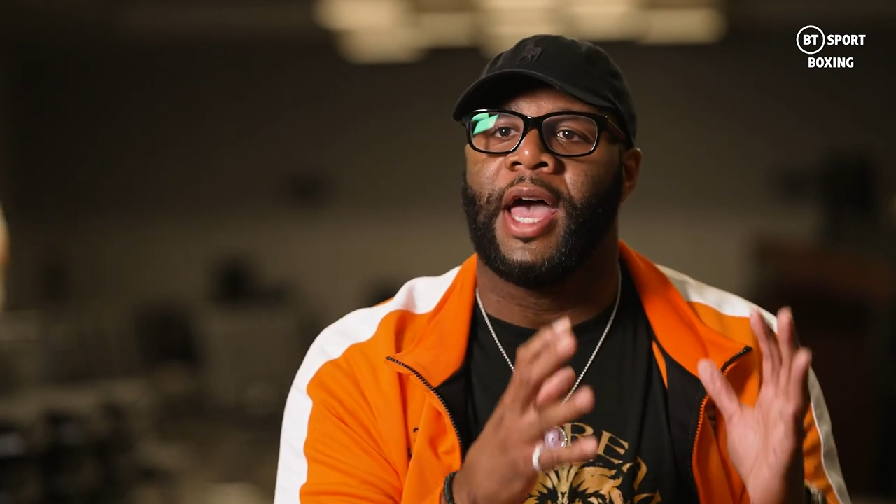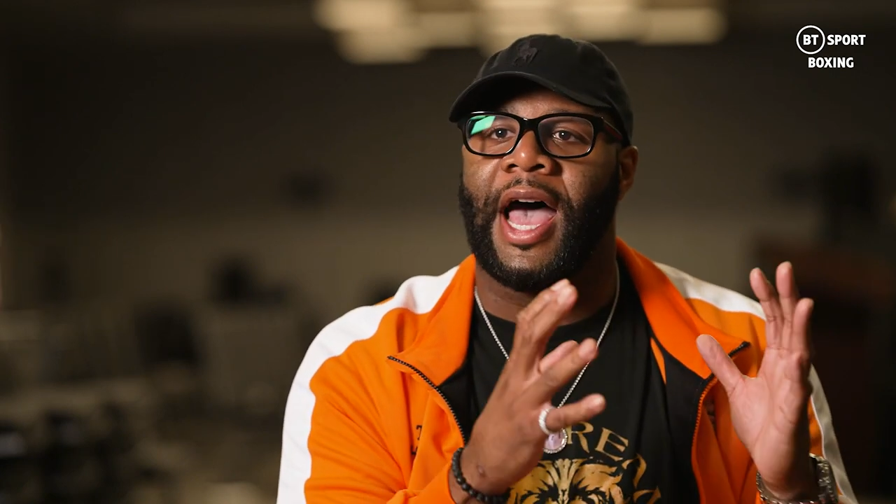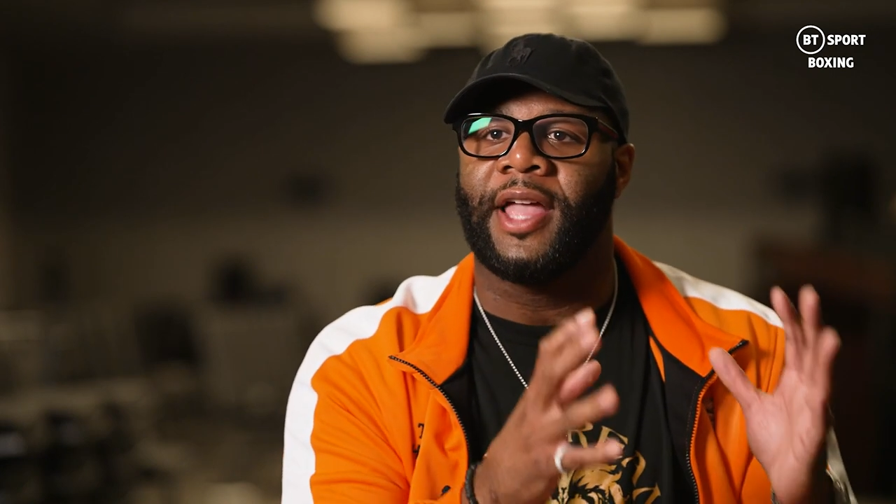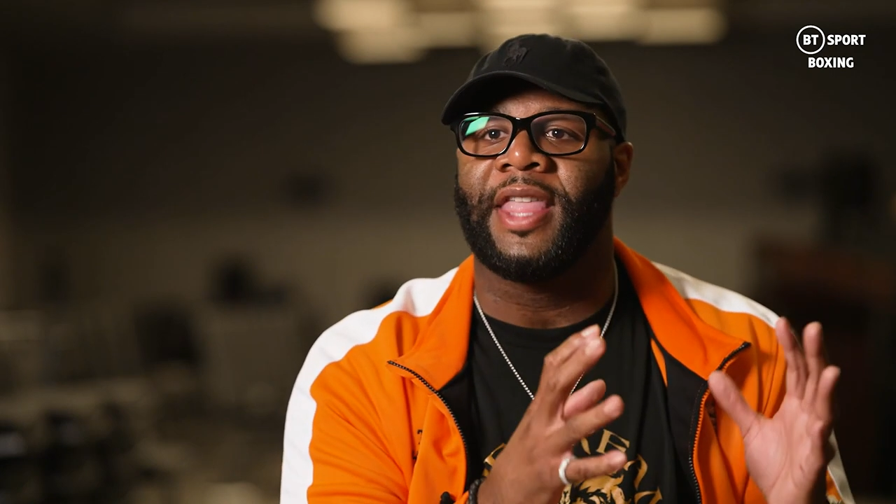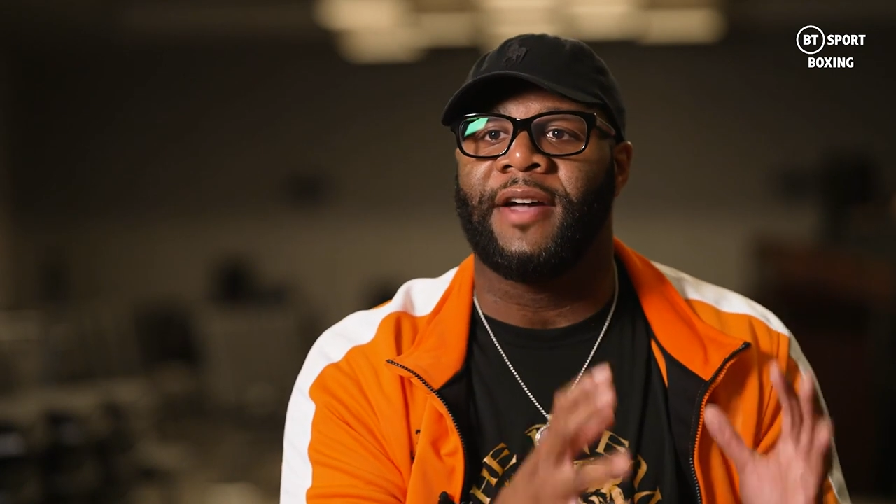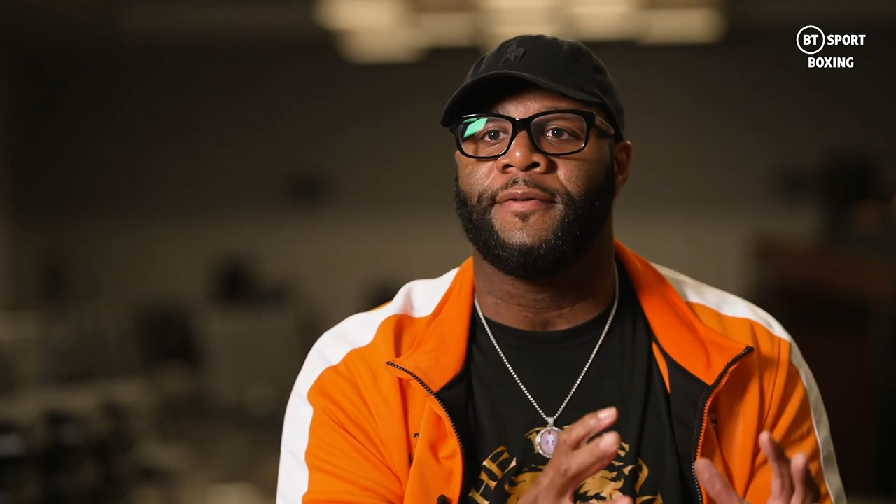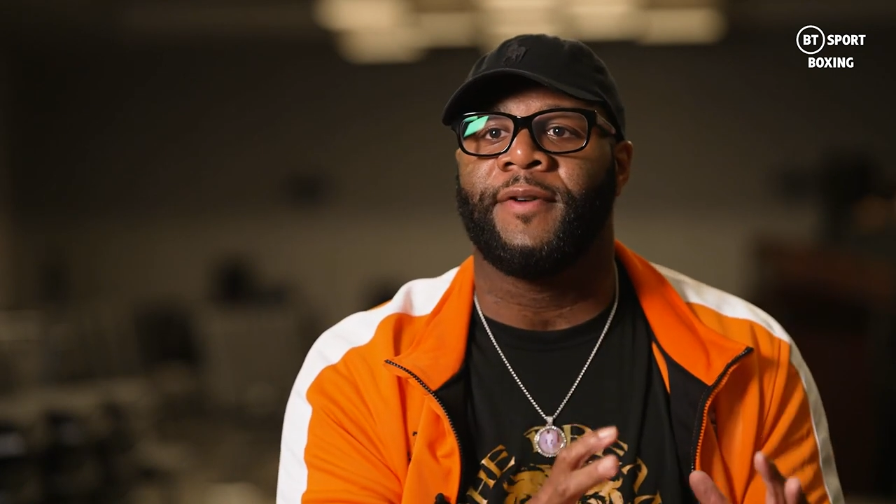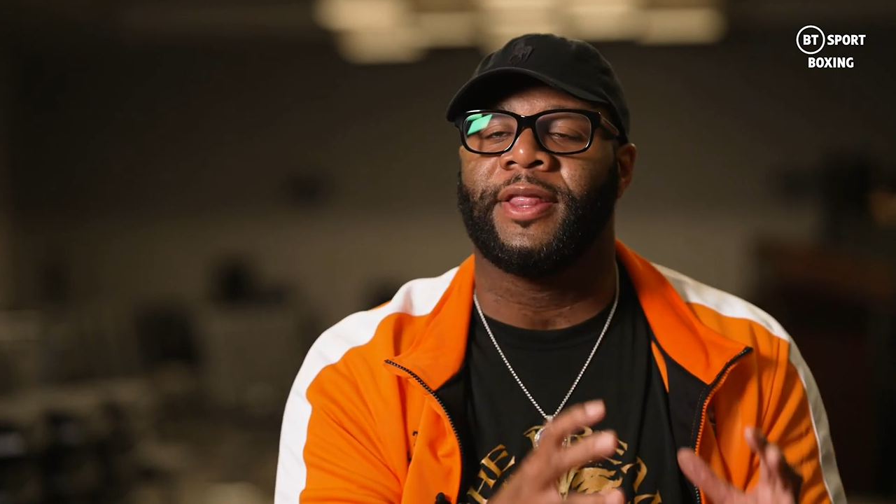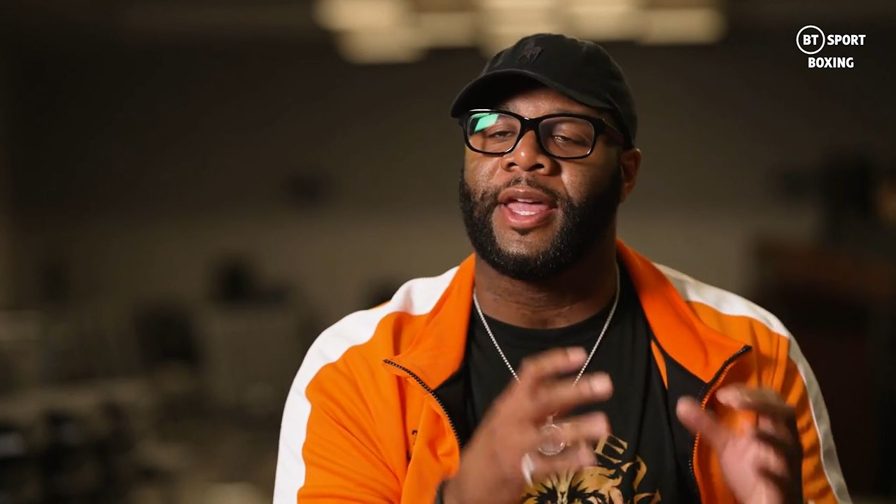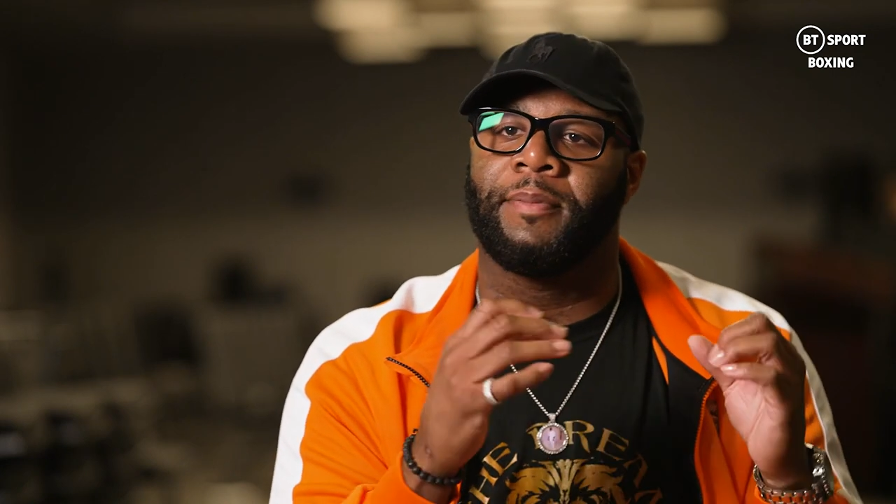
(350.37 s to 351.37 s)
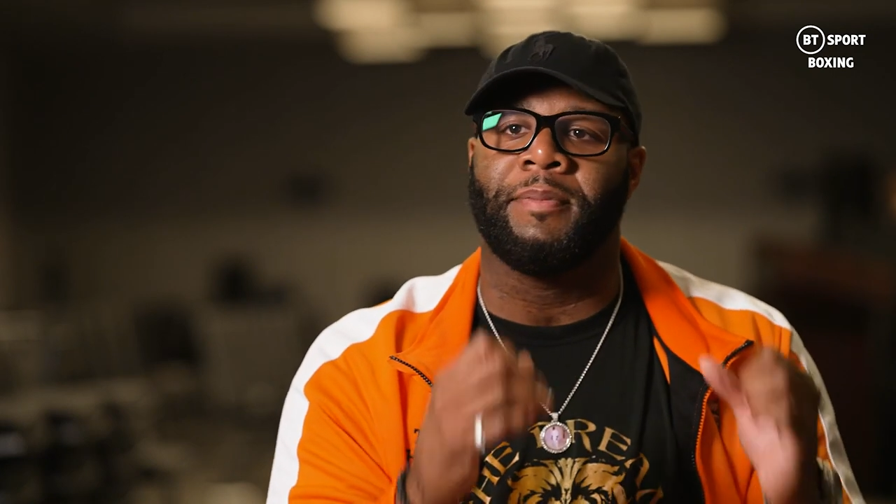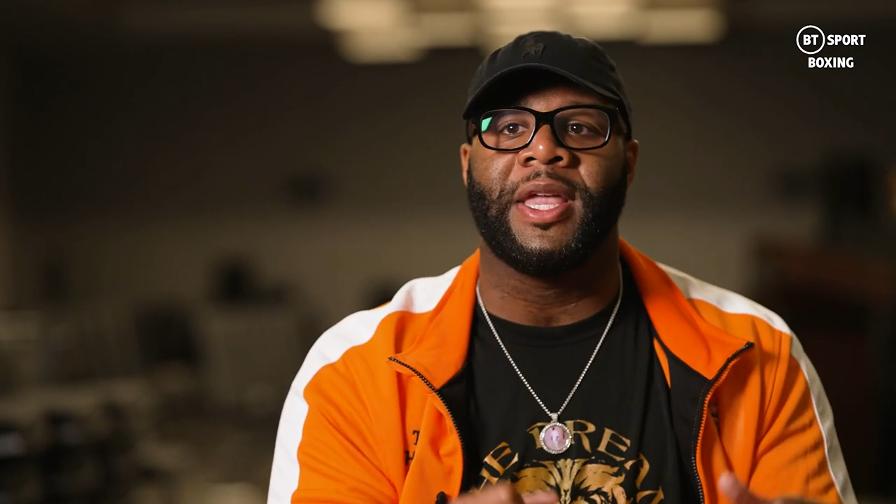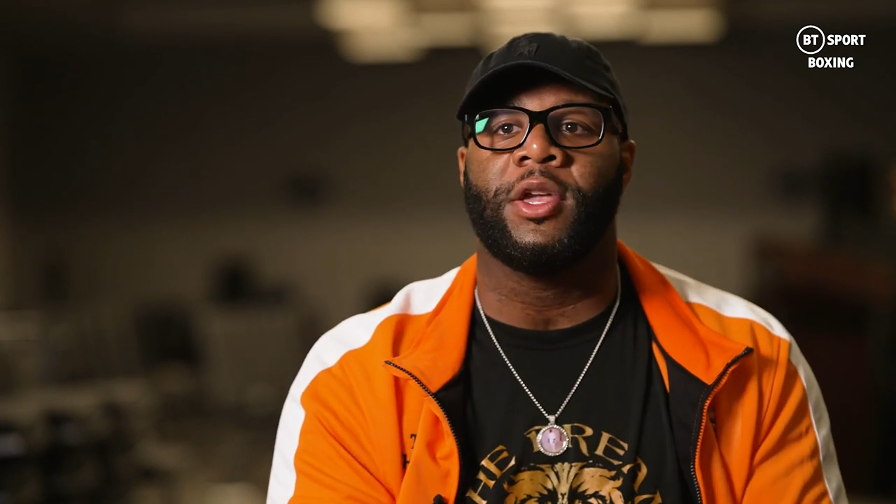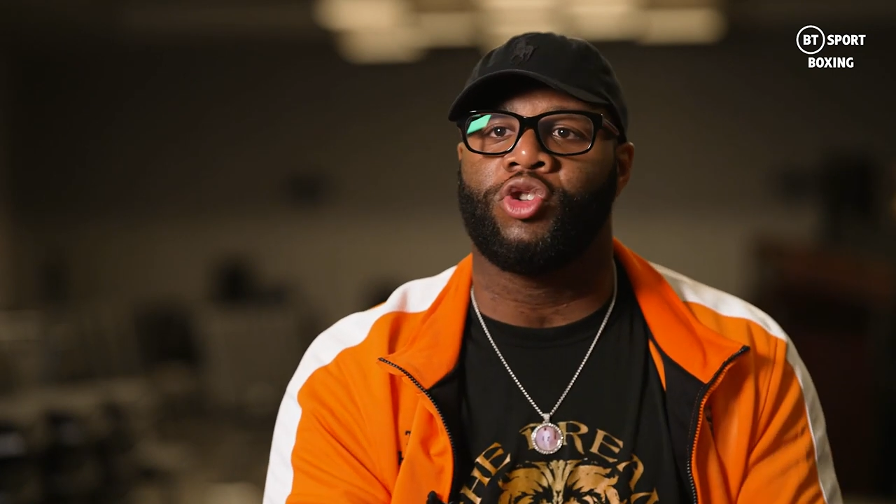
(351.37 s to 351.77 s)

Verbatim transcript: at that fight like me,